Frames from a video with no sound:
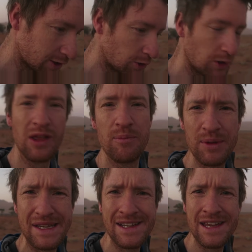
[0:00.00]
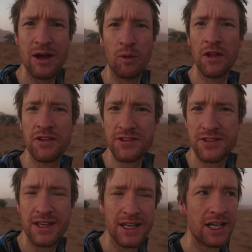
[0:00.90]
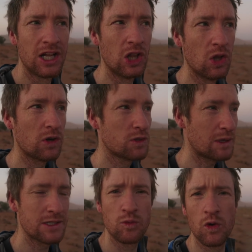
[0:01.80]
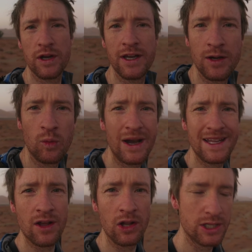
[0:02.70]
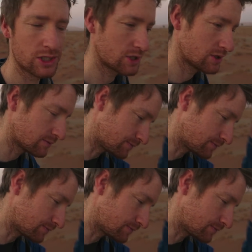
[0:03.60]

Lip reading: I'd call it been here once, looked whilst walking away knowledge.